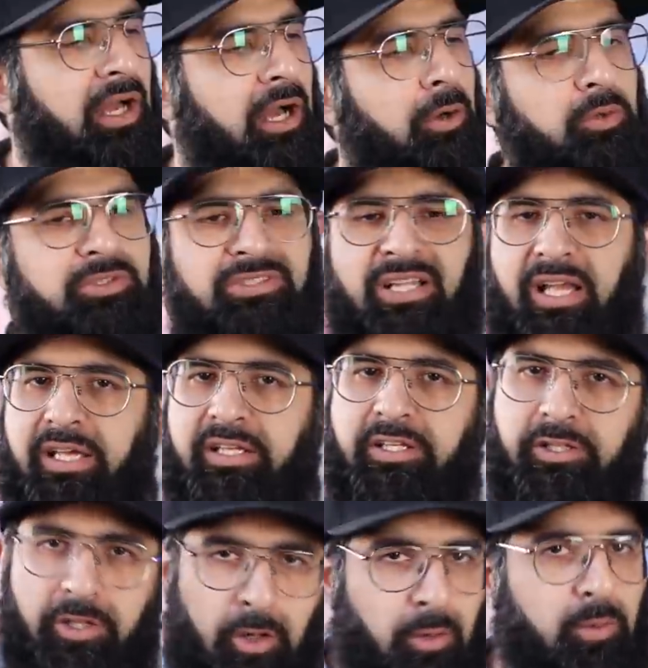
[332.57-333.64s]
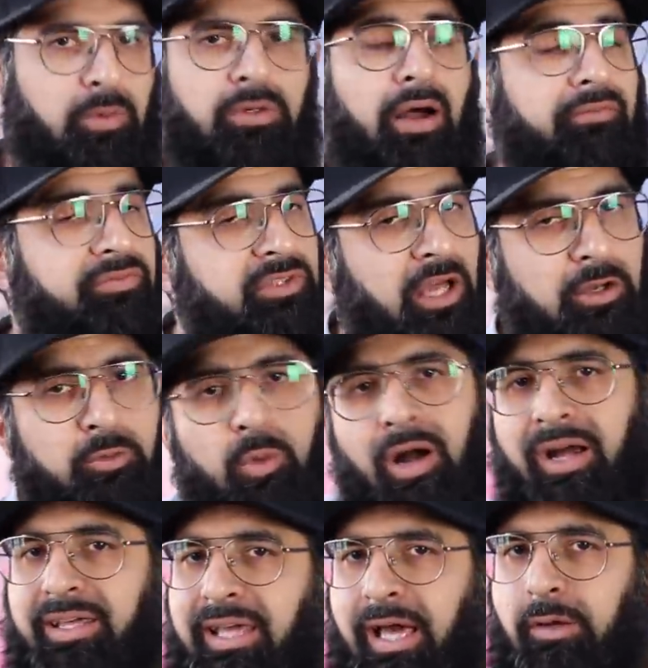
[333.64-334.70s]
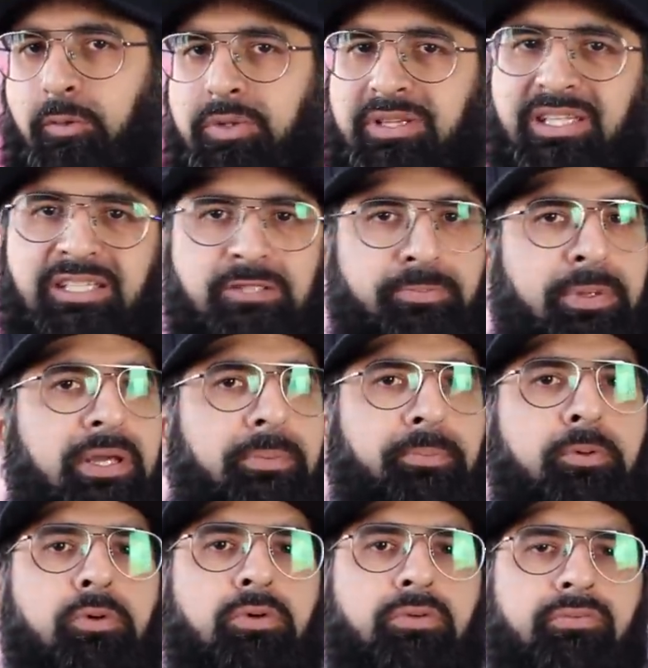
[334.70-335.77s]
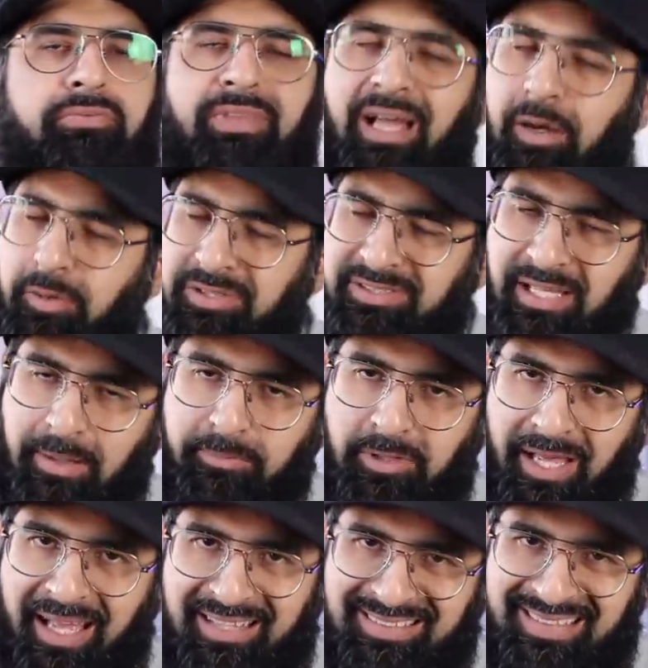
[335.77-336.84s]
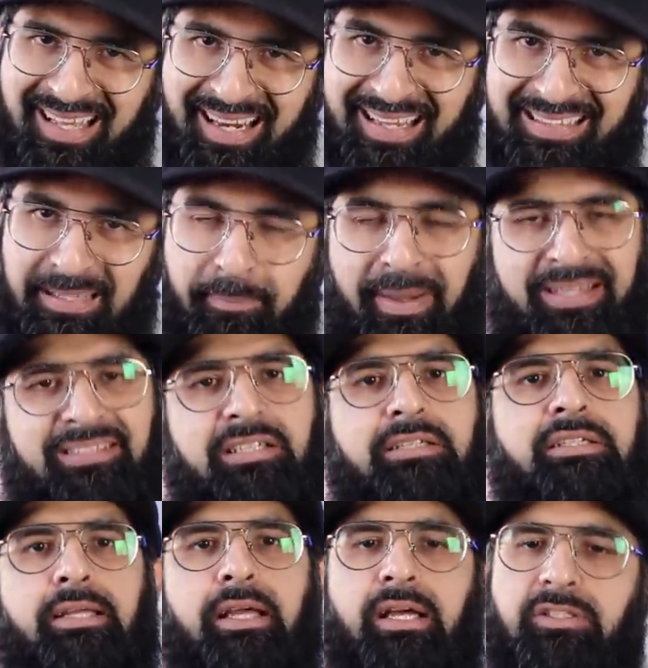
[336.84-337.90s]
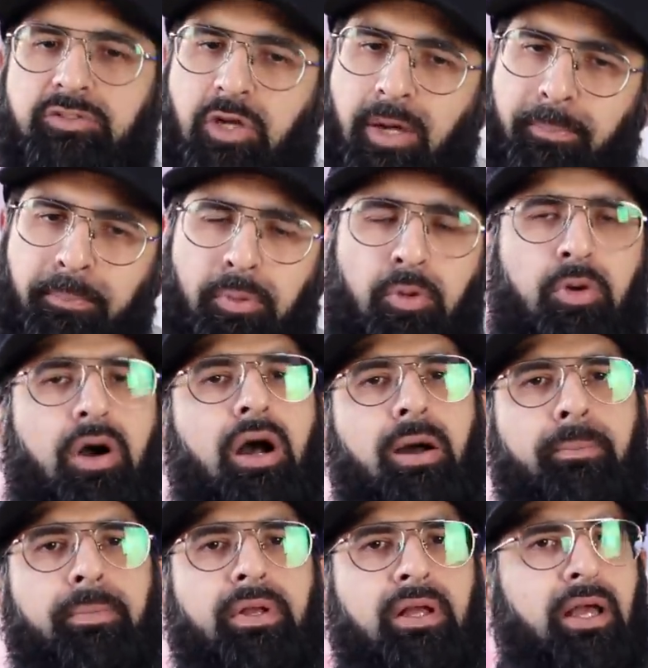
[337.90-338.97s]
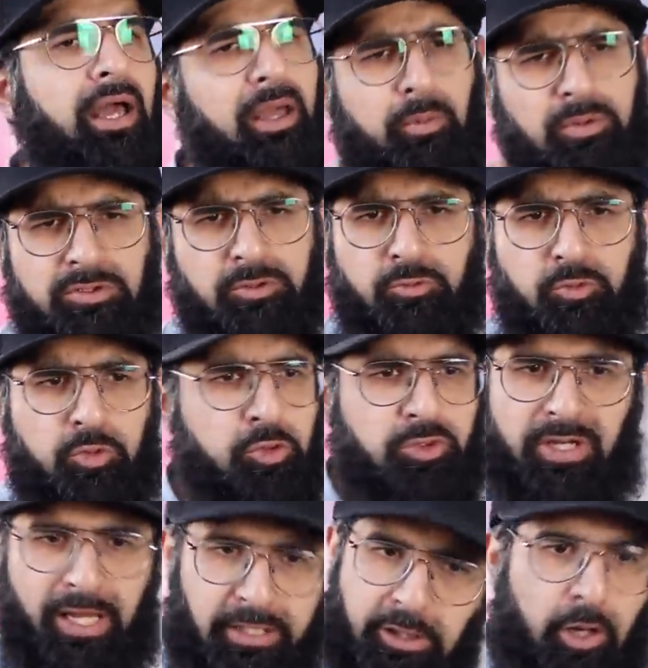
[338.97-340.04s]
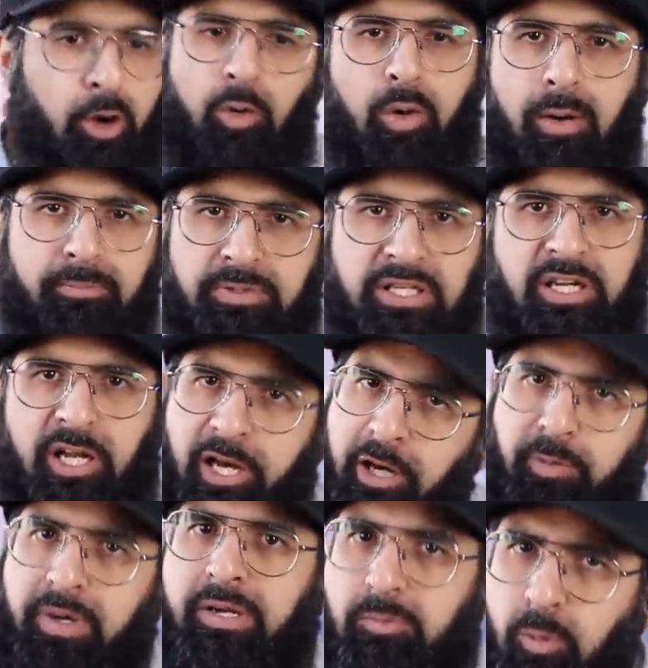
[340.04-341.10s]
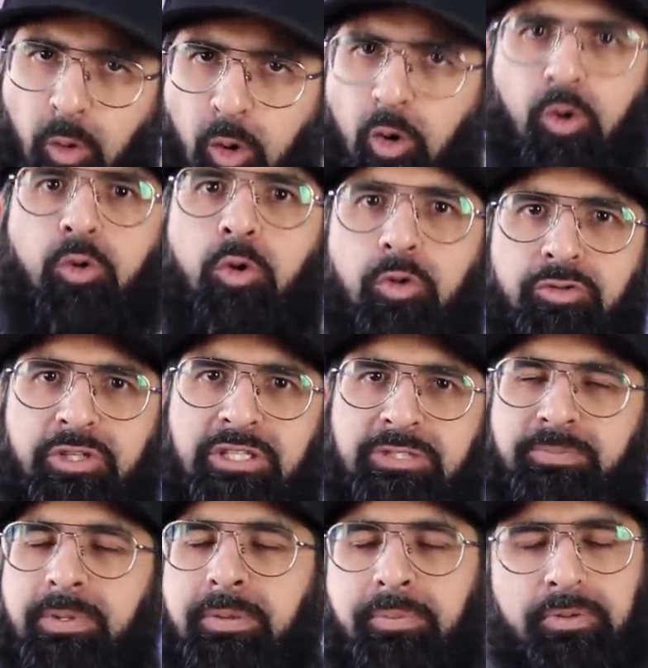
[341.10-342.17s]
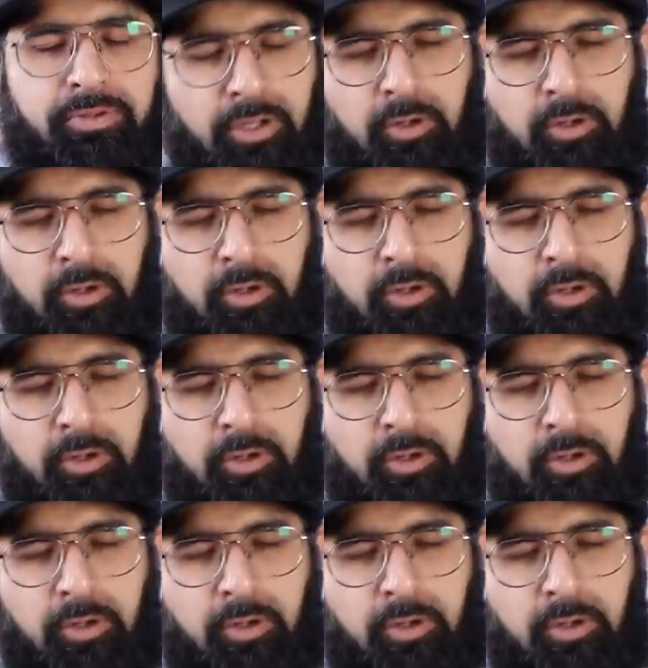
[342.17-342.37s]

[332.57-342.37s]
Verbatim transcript: I was like, yo, I've done what I can with these people. Now it's time to escalate the matter. Yeah, so I put up it wasn't rude like, yo, I'm declaring war on these people.